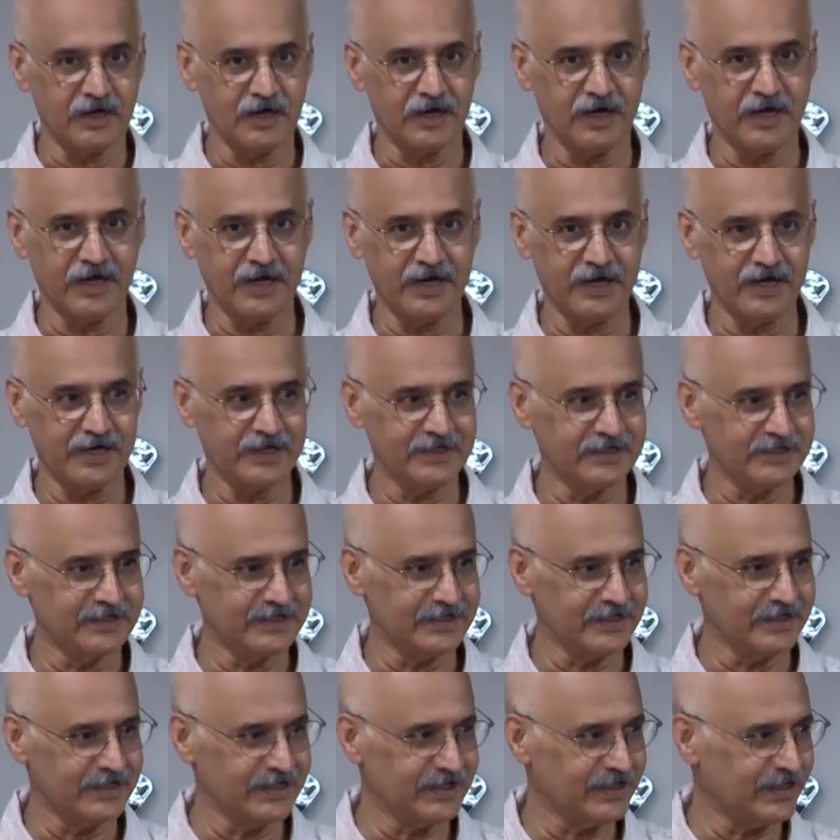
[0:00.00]

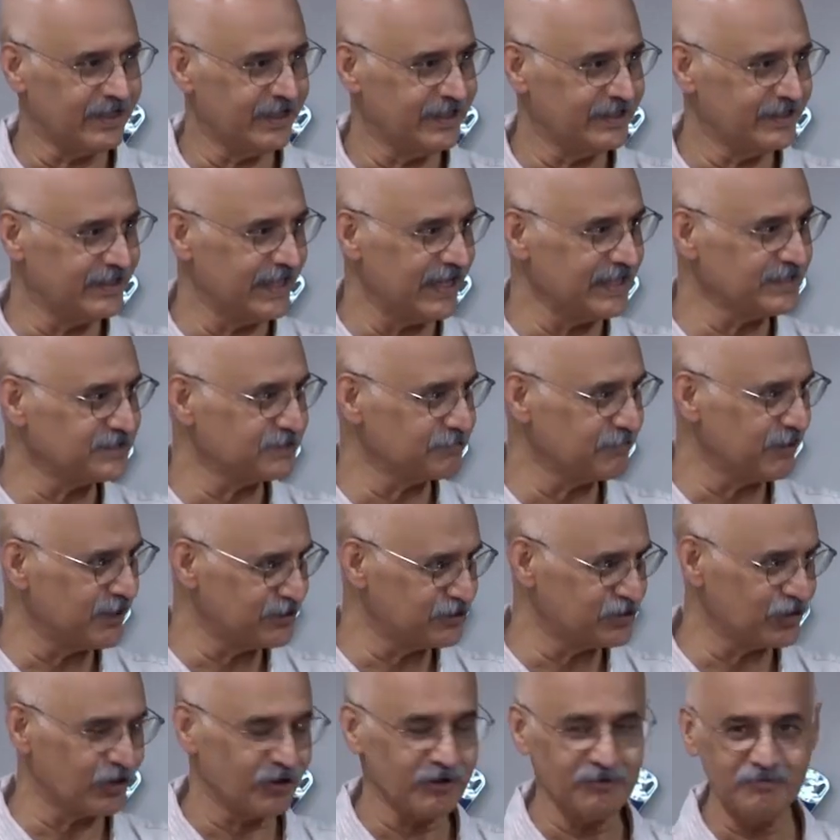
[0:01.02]
And that's
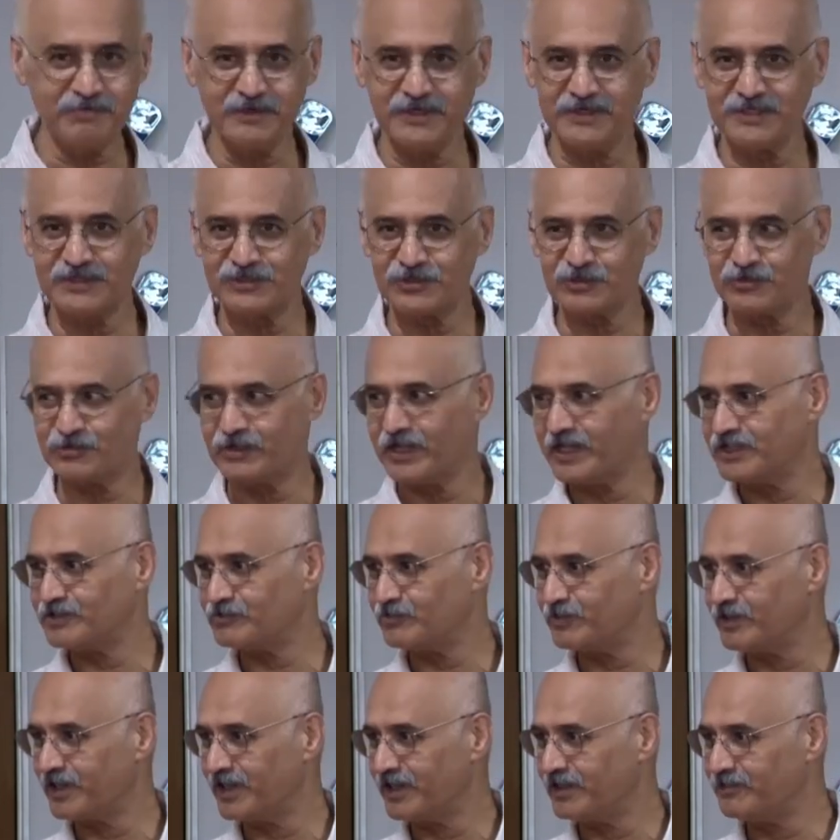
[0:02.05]
my job, and so that's
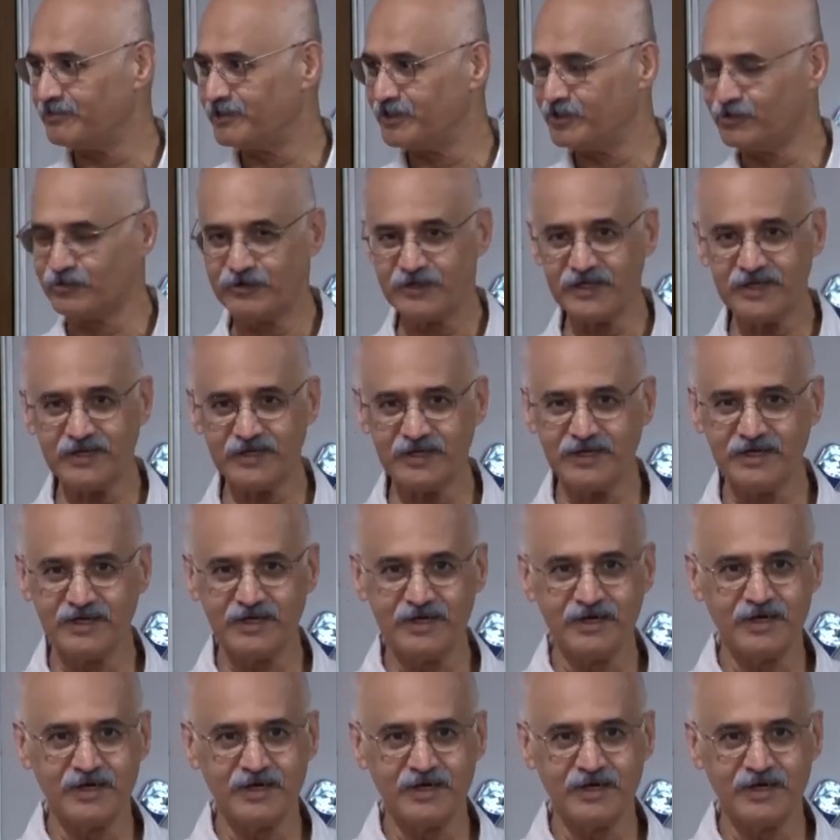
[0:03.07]
what I'll be doing.